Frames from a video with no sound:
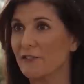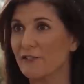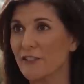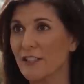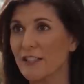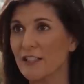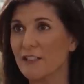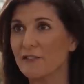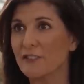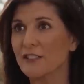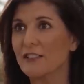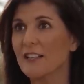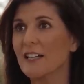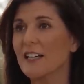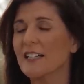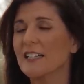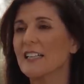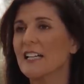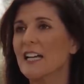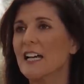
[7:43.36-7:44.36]
made fun of a
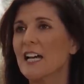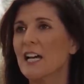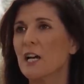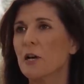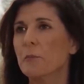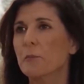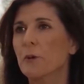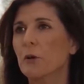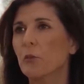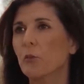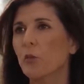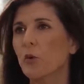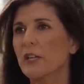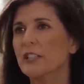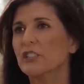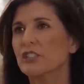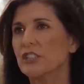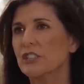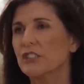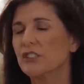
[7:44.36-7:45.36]
lot. But
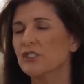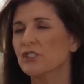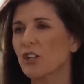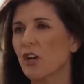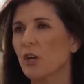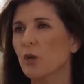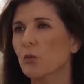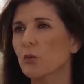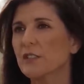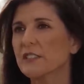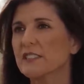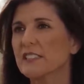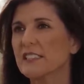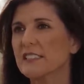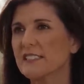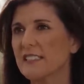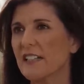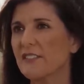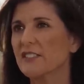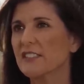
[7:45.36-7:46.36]
what she saw was
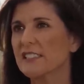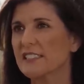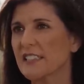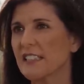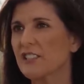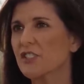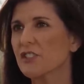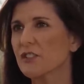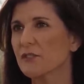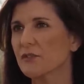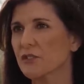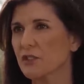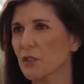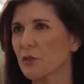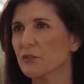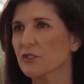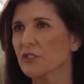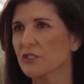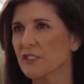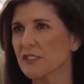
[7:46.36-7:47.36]
the devastation of
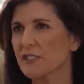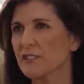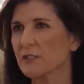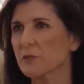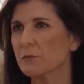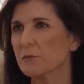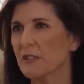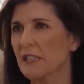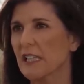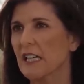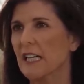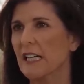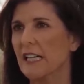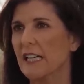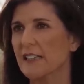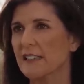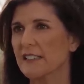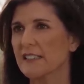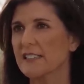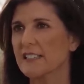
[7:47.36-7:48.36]
socialism
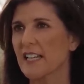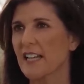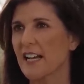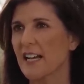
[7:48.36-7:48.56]
at the